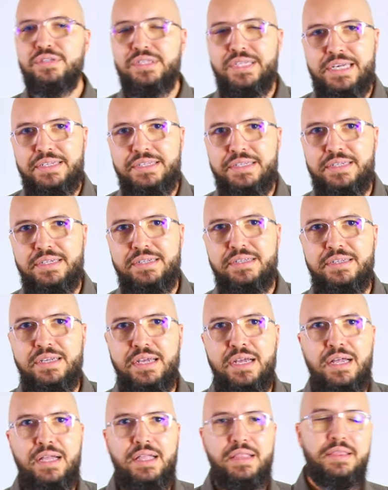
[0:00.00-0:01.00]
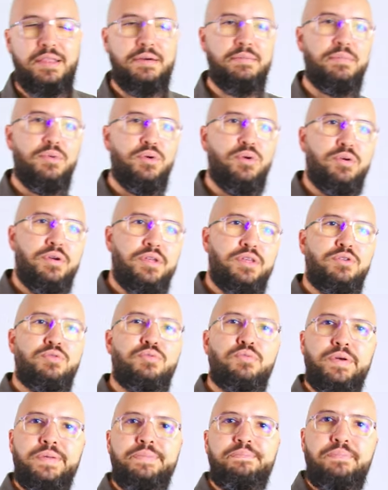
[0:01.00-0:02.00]
tested, the more you
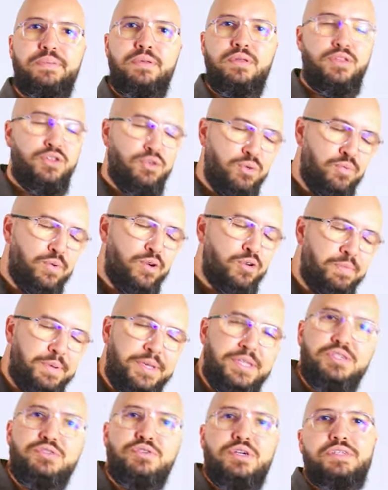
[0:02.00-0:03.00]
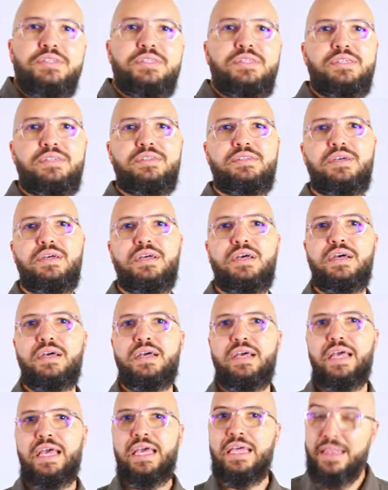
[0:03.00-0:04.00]
will, you will be trusted.
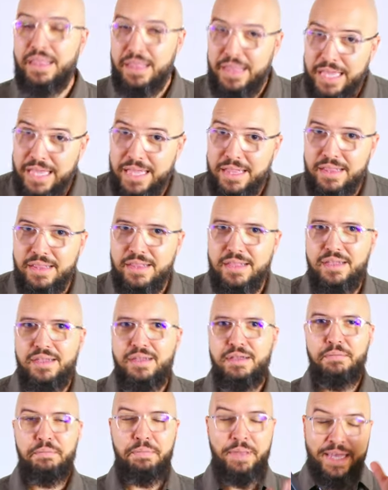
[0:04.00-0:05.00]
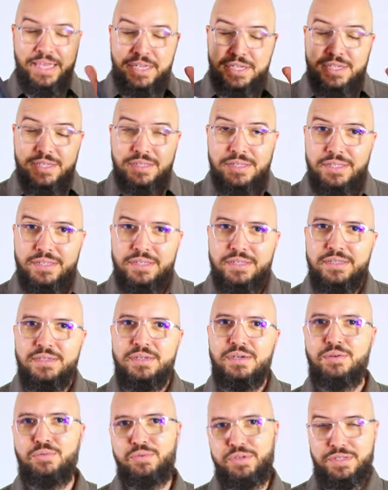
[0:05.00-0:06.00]
And then patience,
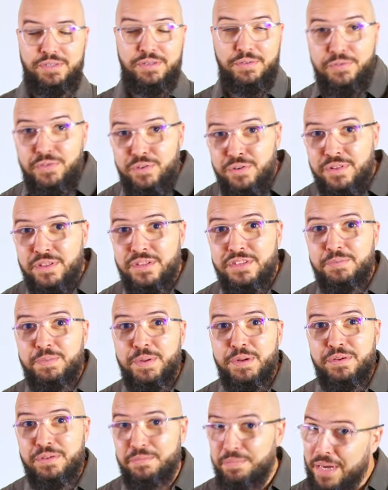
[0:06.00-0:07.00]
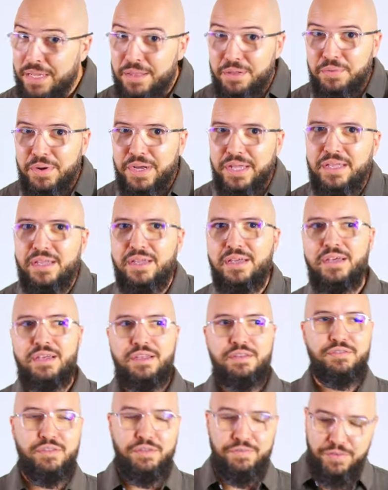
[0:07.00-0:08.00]
which is a fruit of the Spirit, by the way.
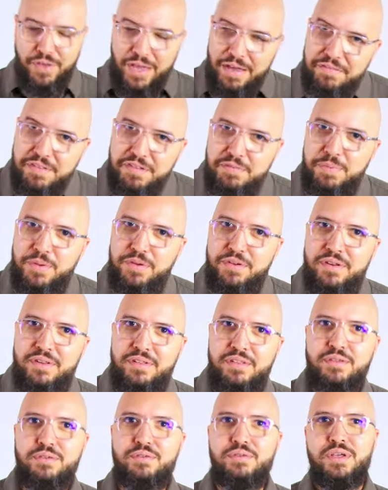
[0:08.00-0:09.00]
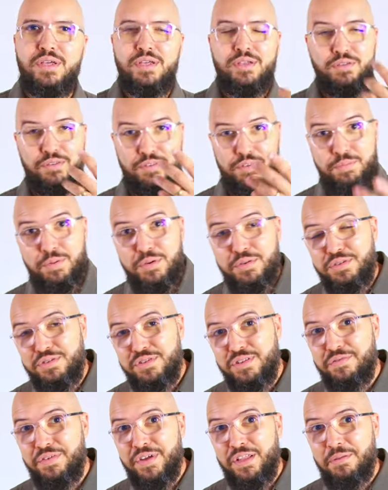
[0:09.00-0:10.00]
So if you have the Spirit in you, you're supposed to
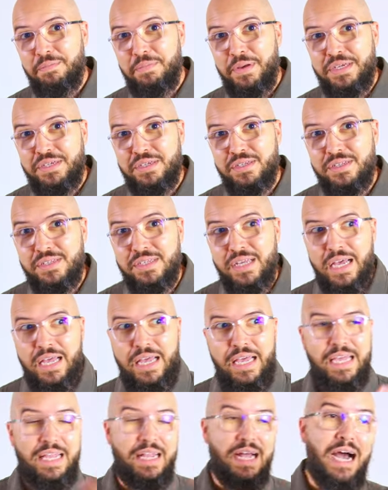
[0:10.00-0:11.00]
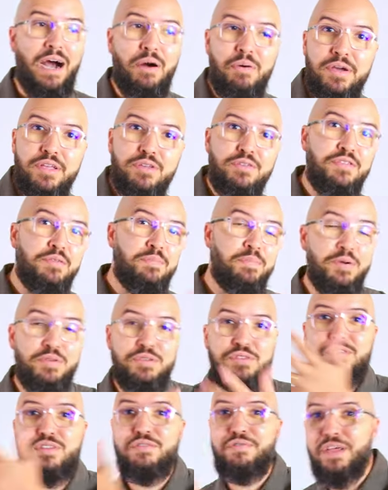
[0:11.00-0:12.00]
develop patience. And how are you supposed
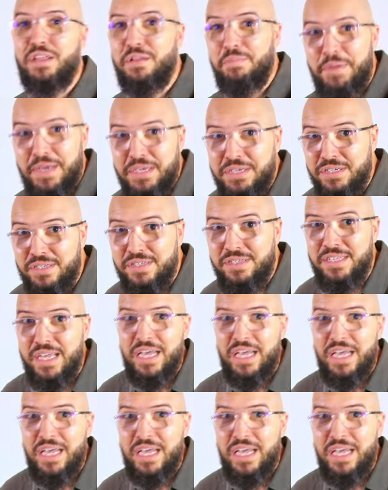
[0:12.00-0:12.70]
to develop patience